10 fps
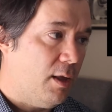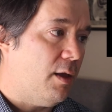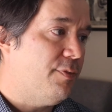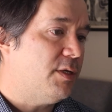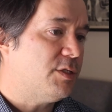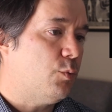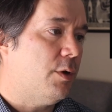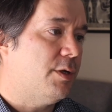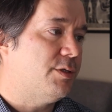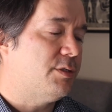And this
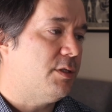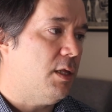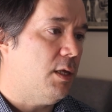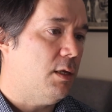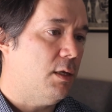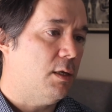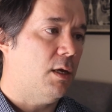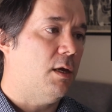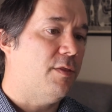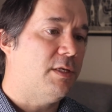was the
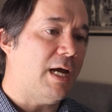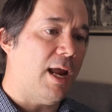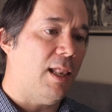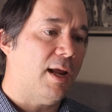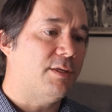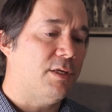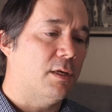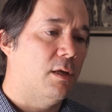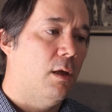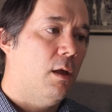dialectic